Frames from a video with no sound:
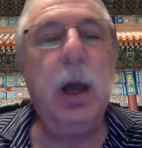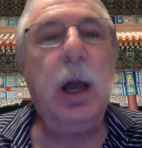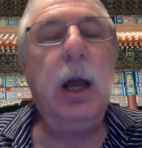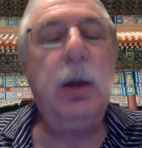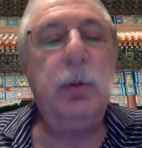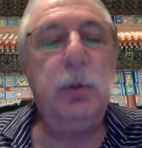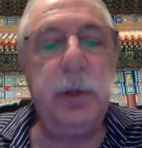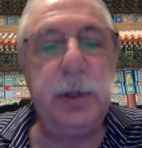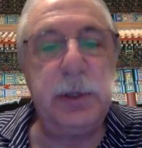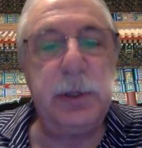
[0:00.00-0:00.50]

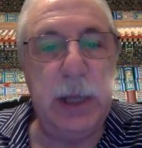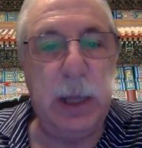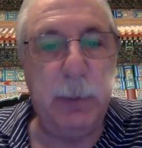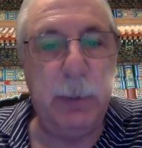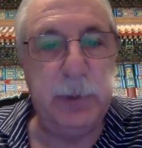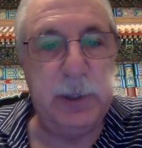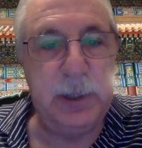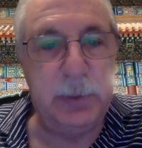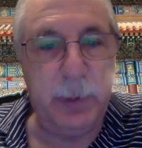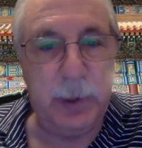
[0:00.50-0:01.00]
I will
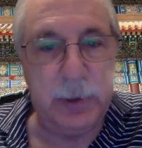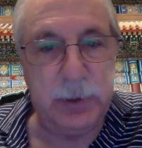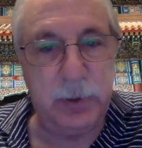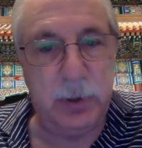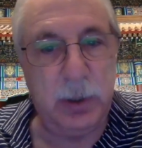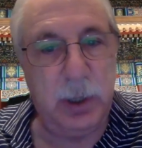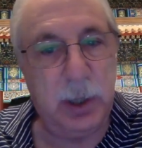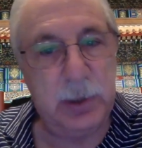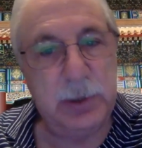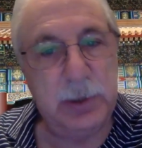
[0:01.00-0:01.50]
examine Spencer
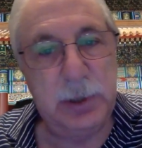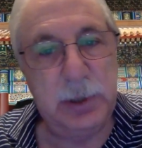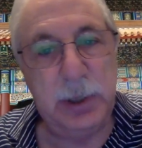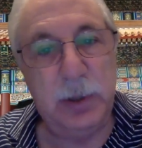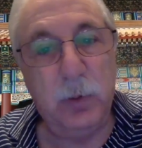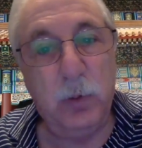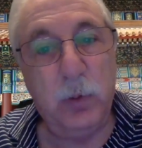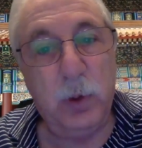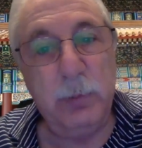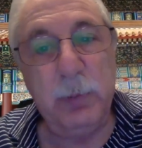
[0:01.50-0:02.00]
and Huxley
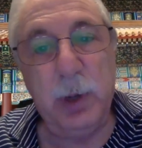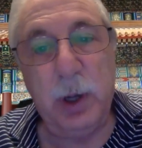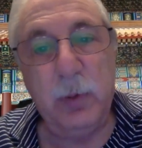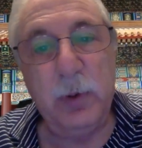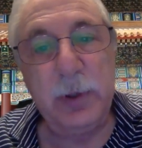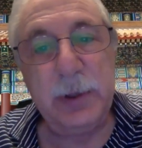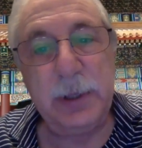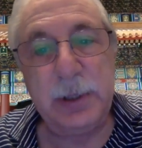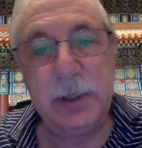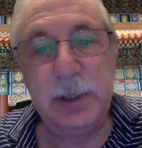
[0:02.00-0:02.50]
one by
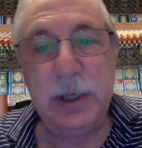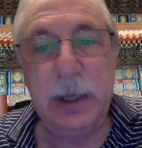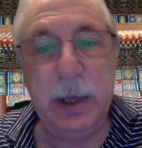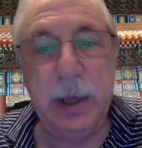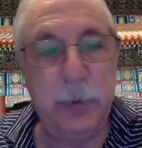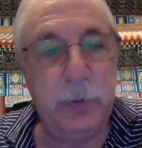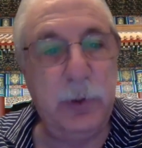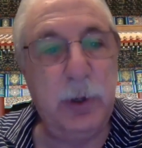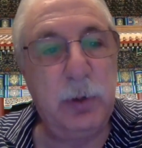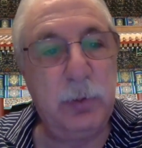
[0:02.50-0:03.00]
one to see
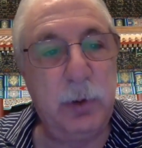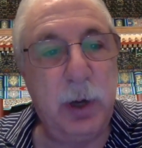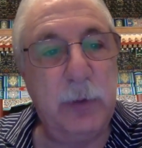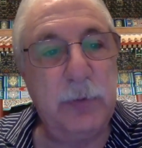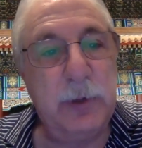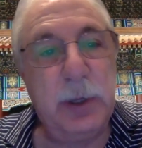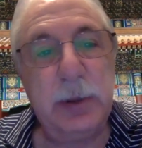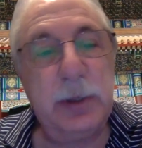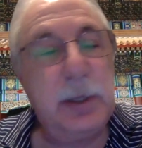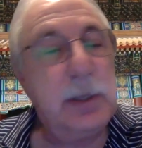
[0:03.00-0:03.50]
how they
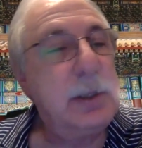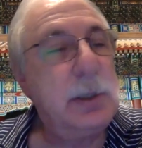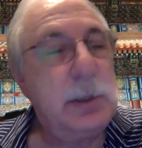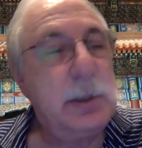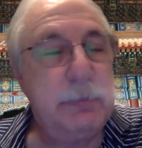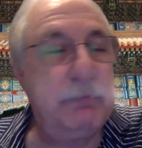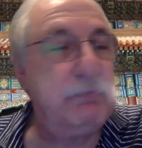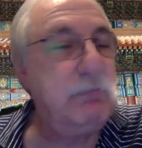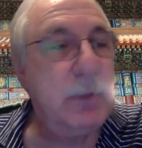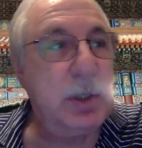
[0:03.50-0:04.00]
arrived at
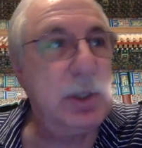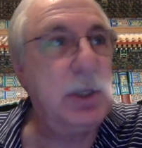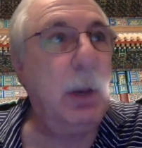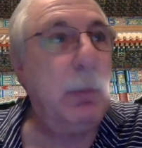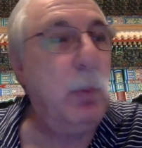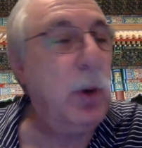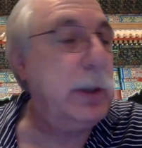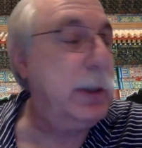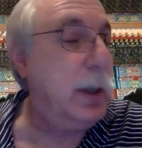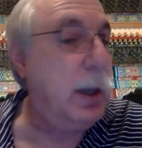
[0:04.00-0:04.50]
this
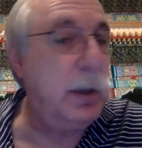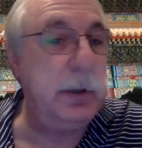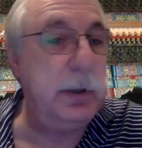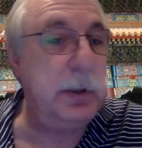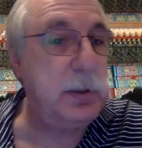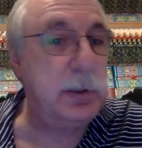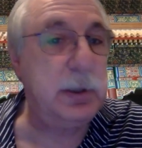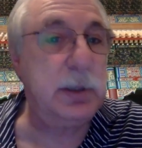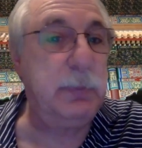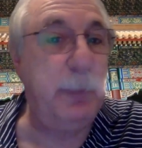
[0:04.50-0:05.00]
somewhat
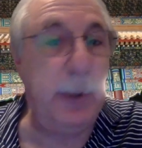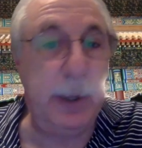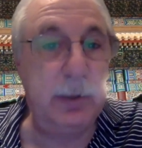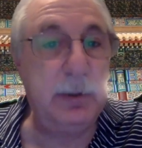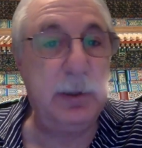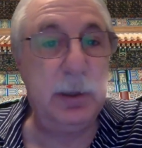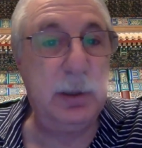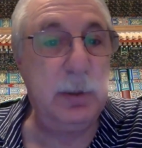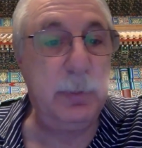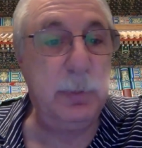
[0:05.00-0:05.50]

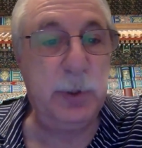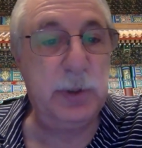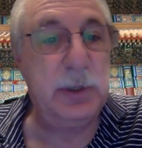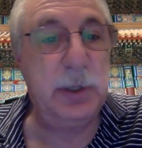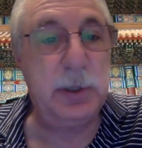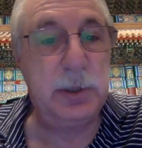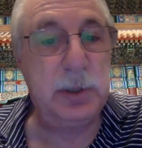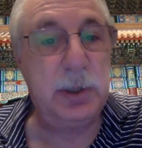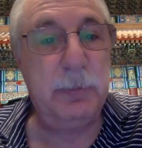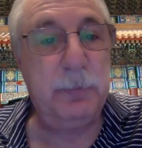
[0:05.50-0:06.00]
unexpected
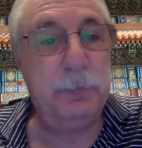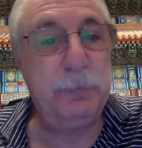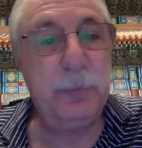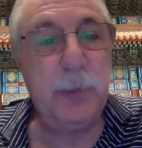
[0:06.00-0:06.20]
position.